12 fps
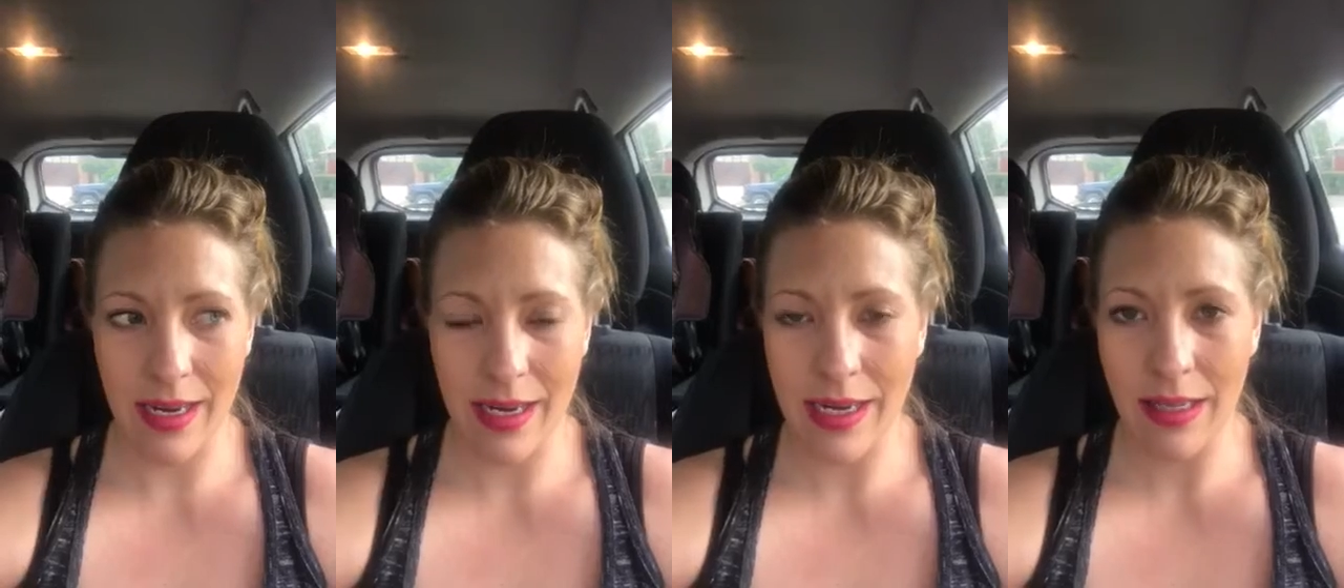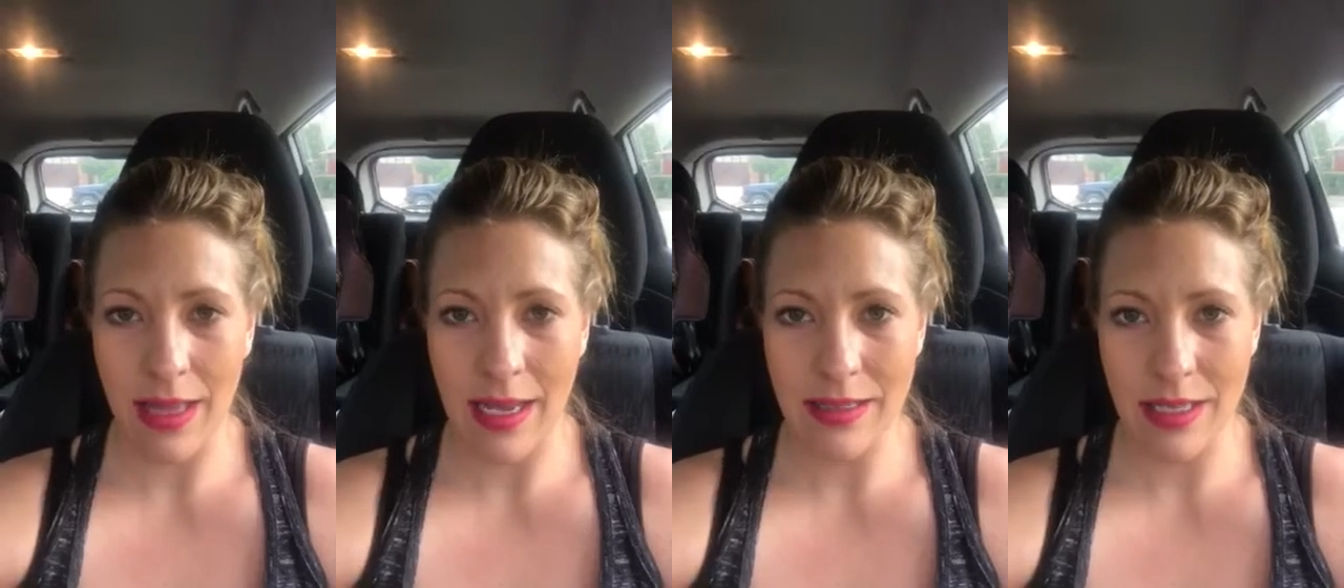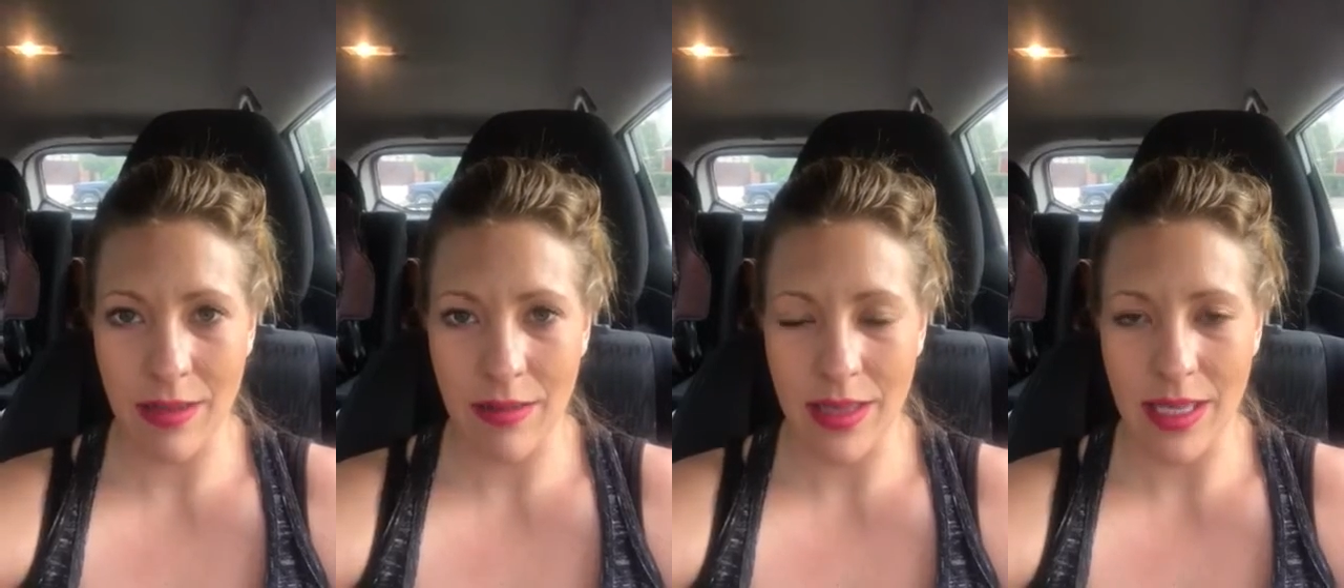any class
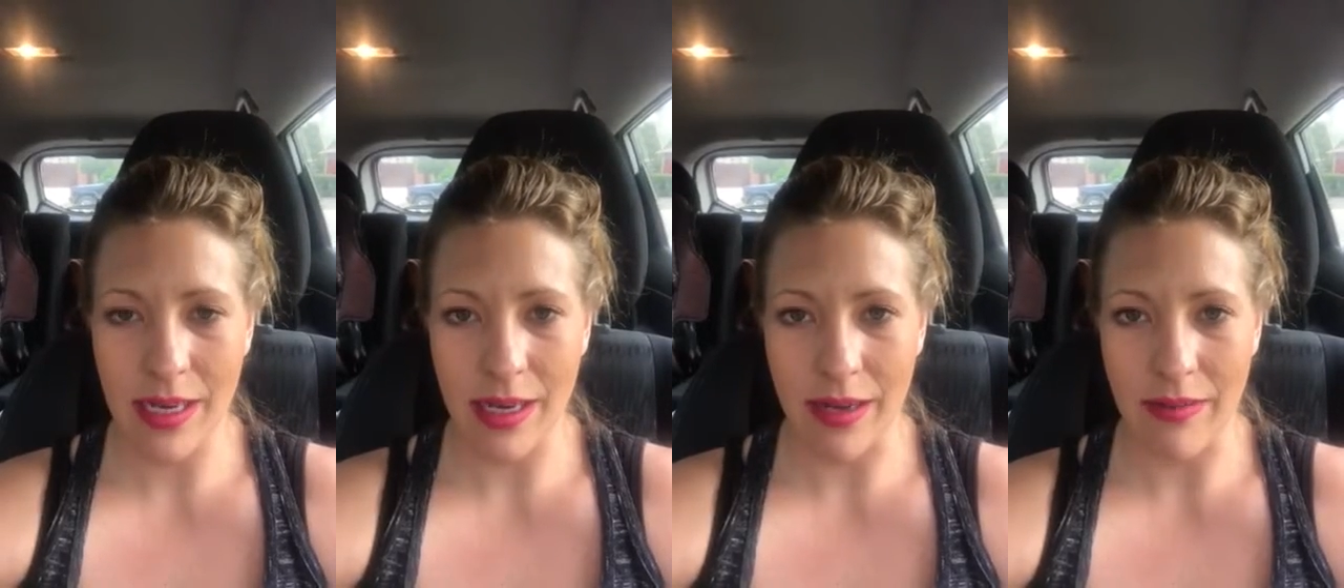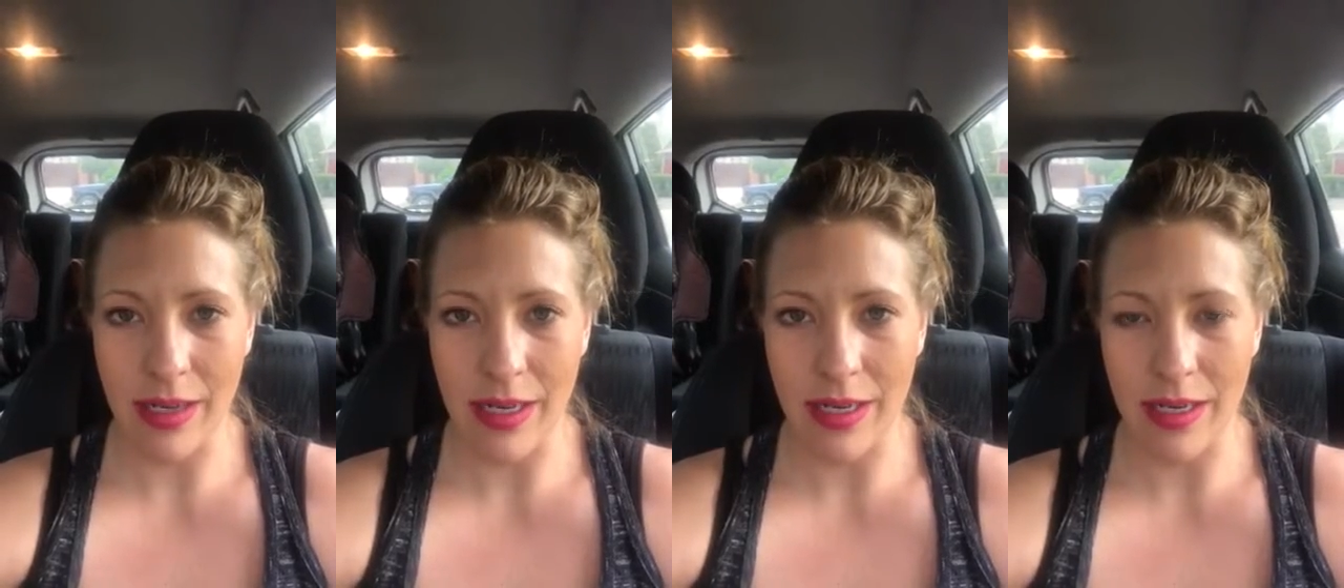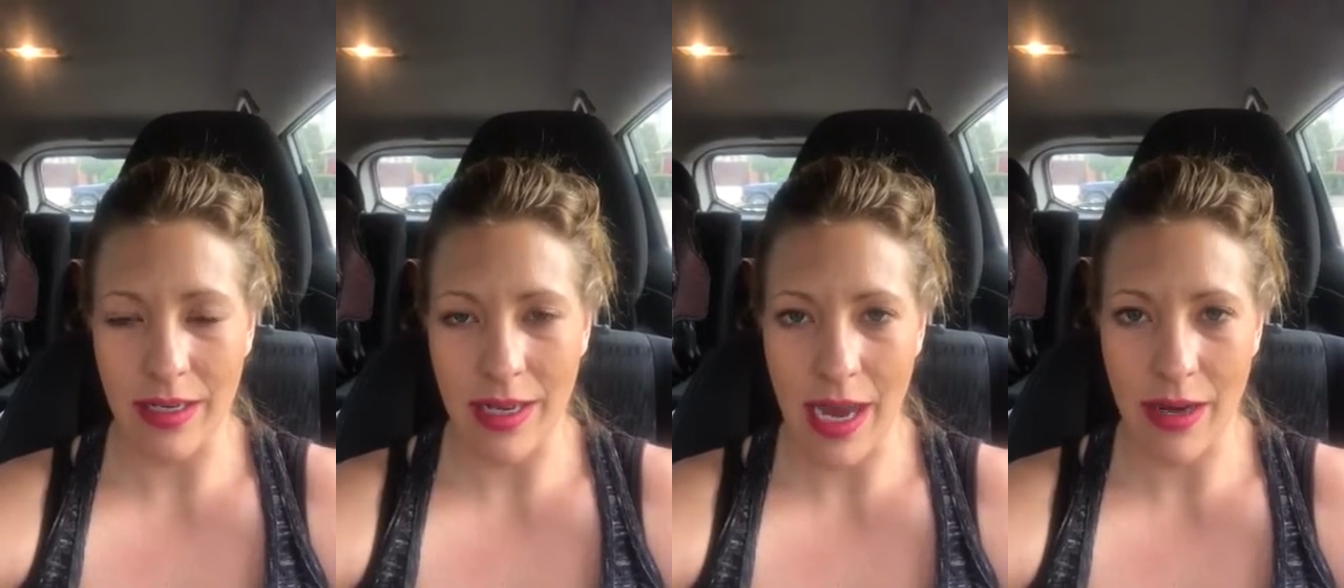that you can think of,
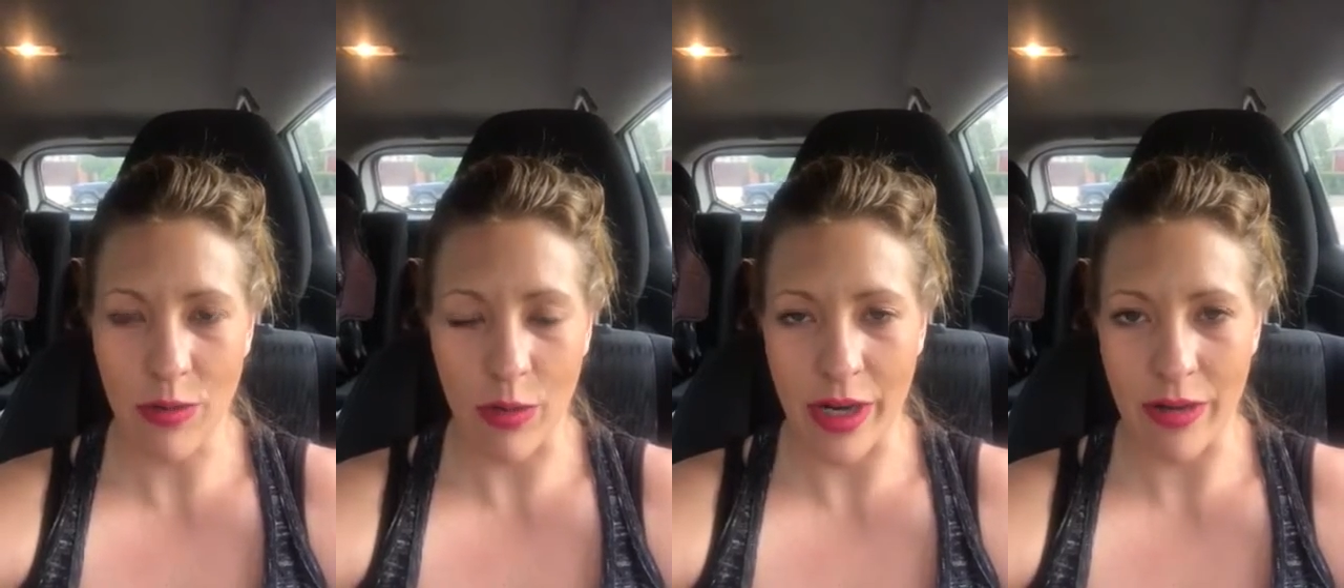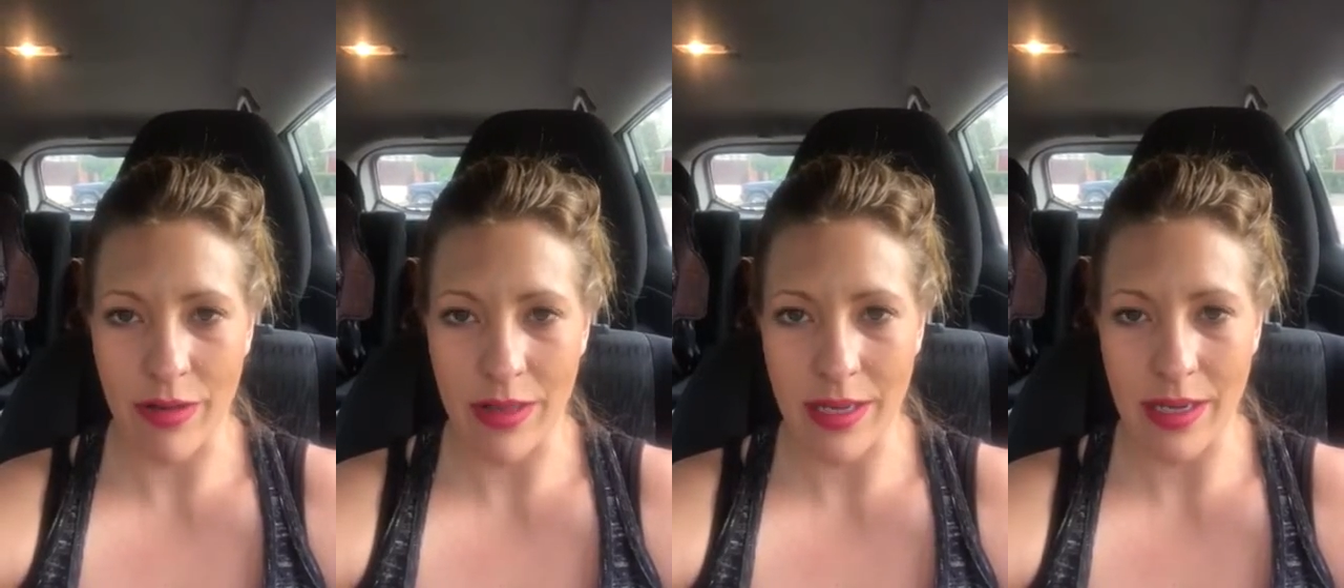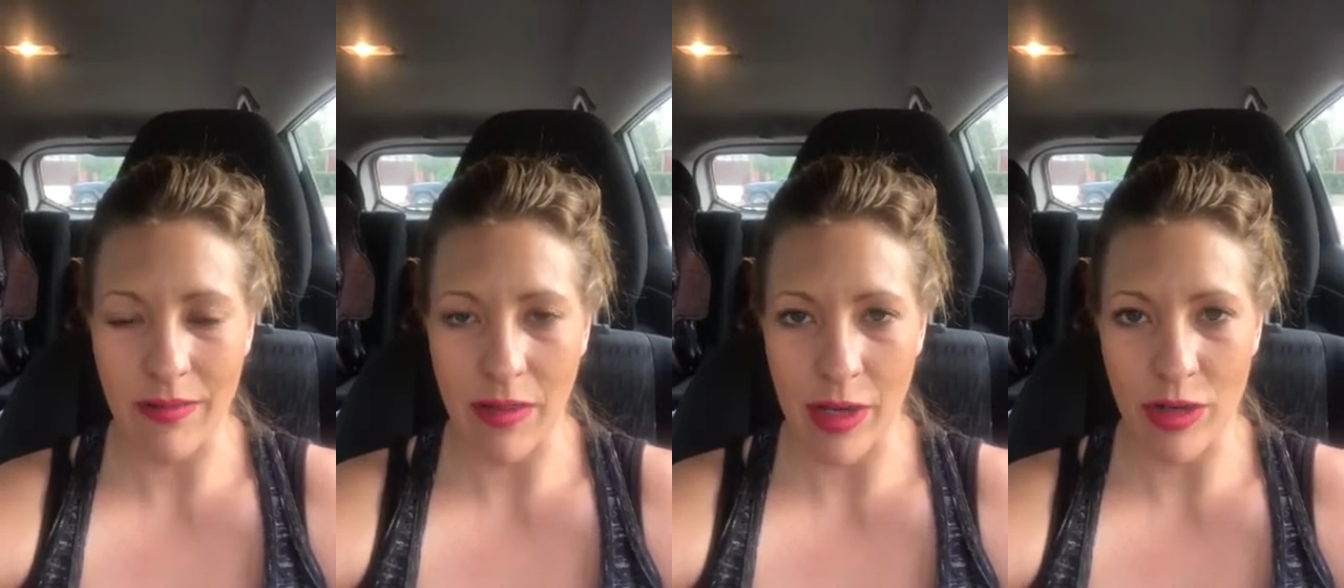any category you can think
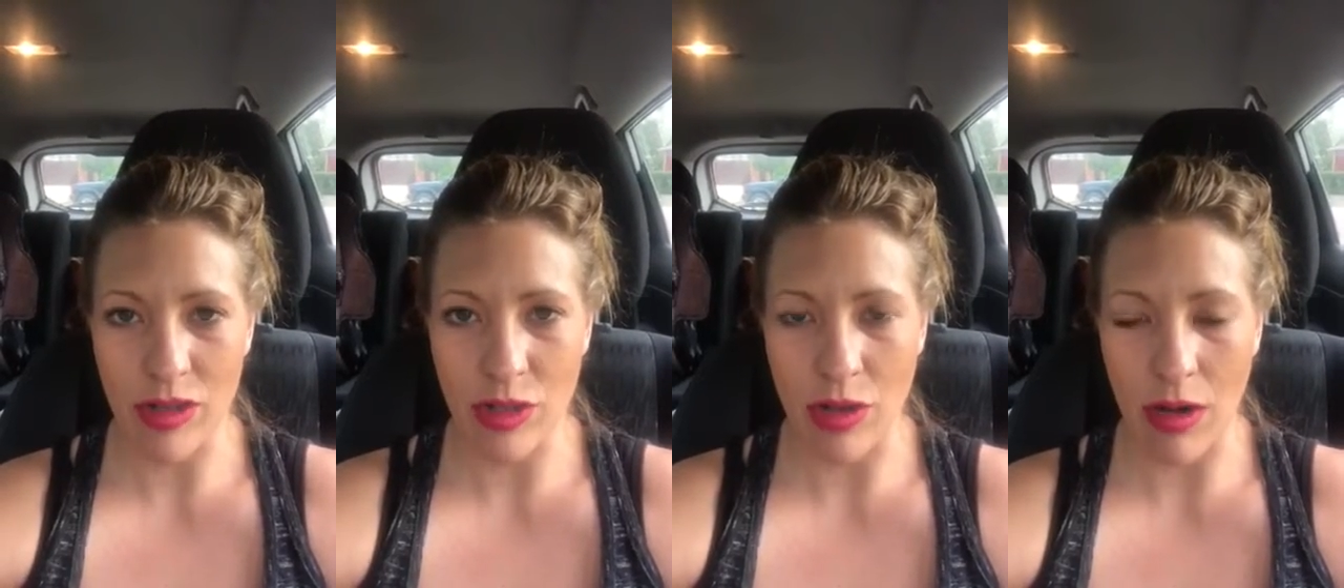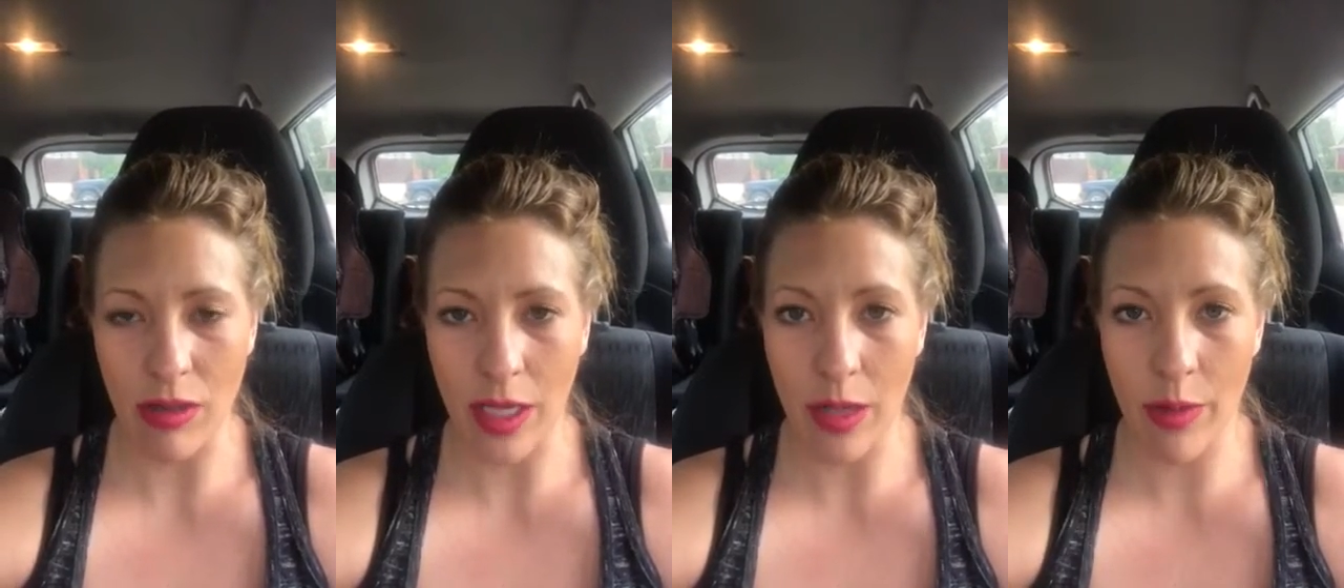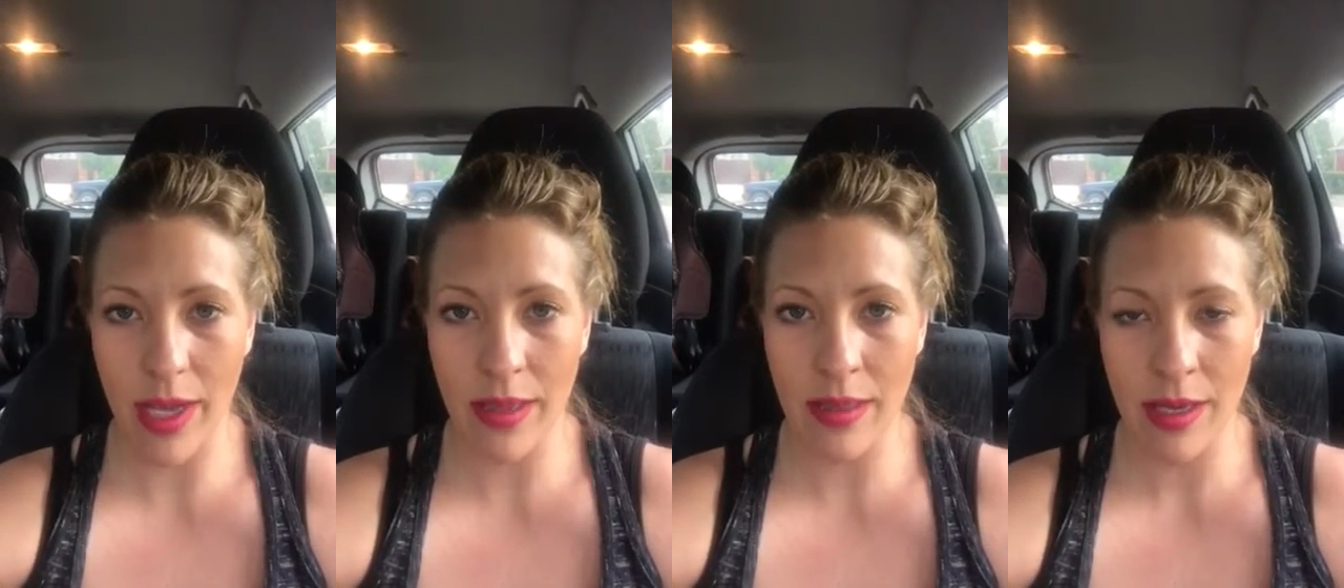of that you're struggling
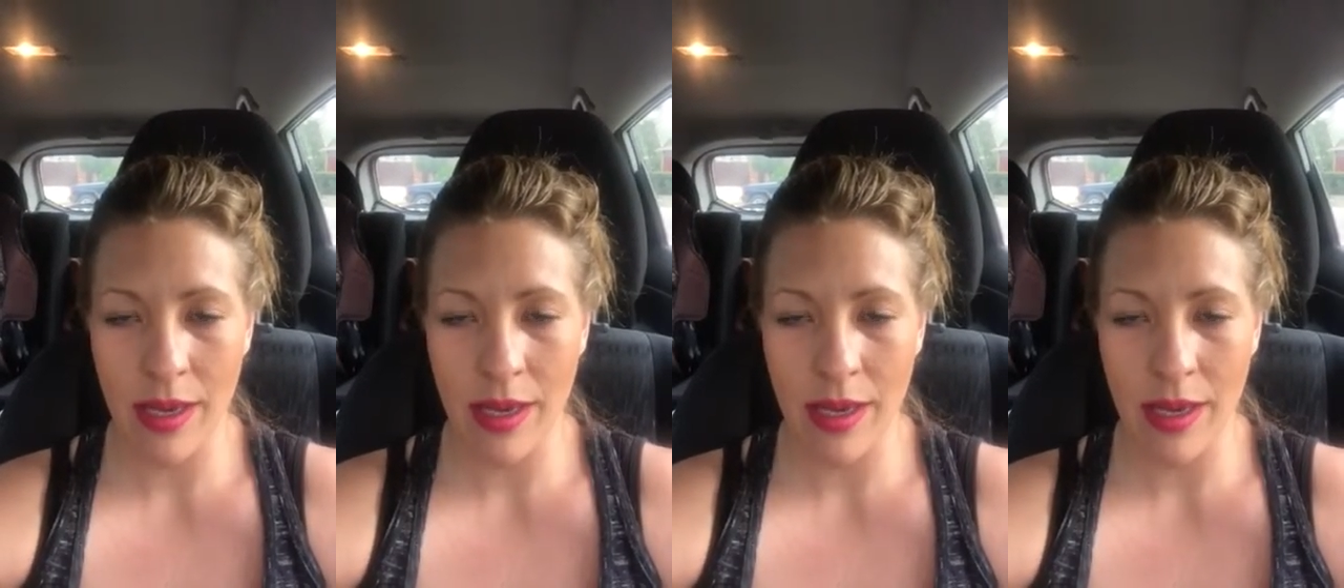with,